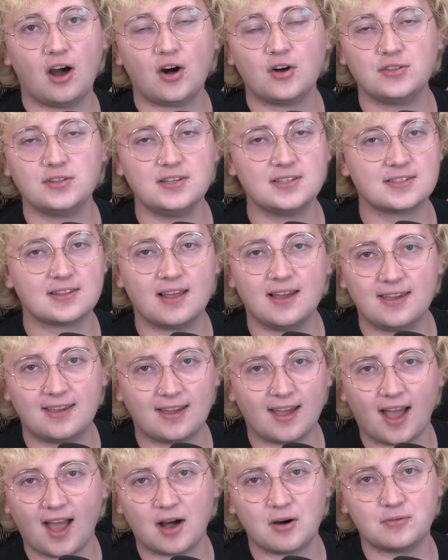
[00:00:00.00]
All these like
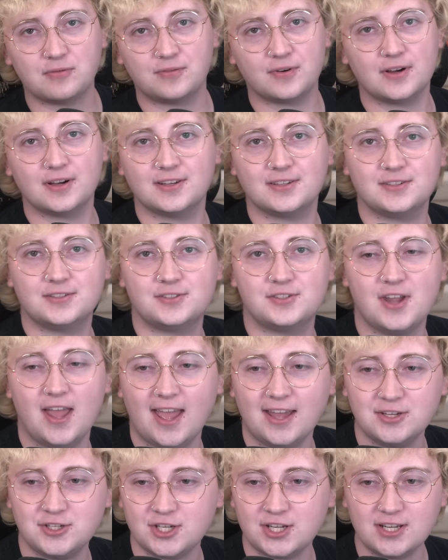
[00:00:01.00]
alpha,
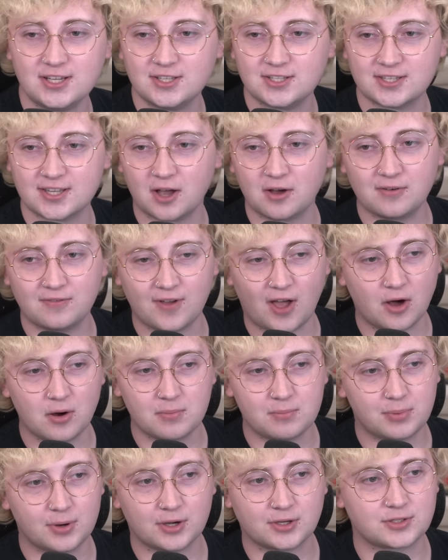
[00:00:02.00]
edgy self
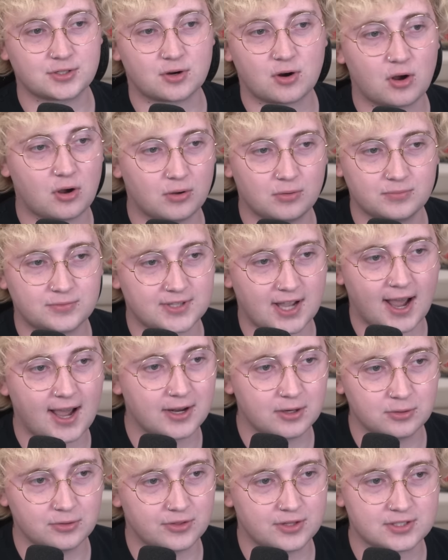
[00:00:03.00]
help books are all
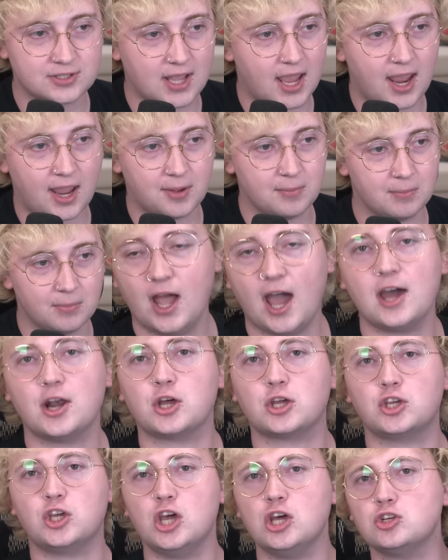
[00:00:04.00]
titled the same How
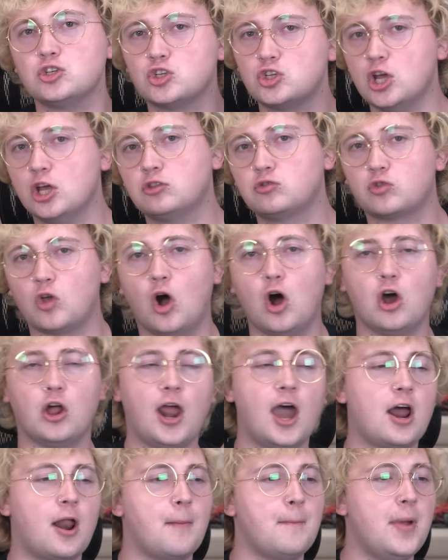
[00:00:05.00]
to Get Shit Done,
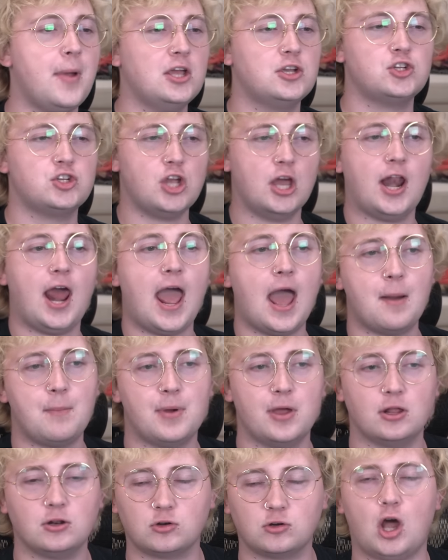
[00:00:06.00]
How to Make Shit
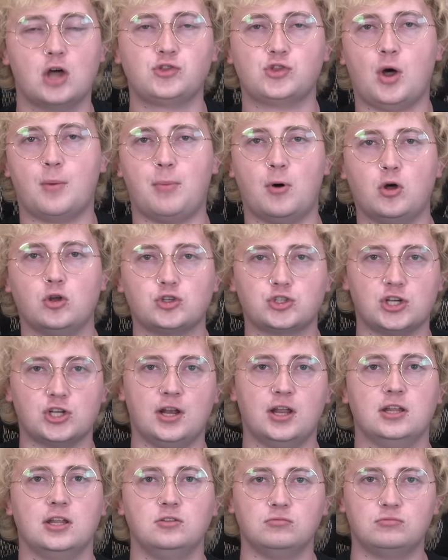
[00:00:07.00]
Happen, Cut the
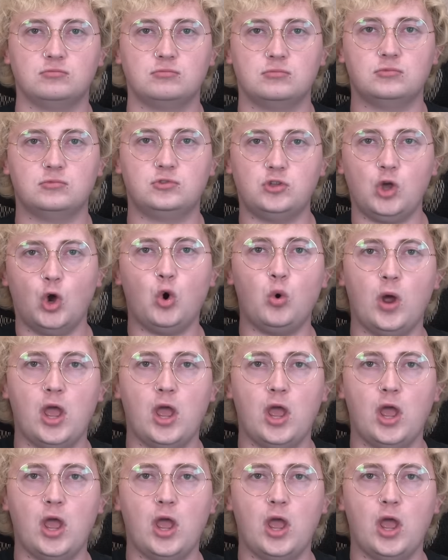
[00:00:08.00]
Bullshit, and do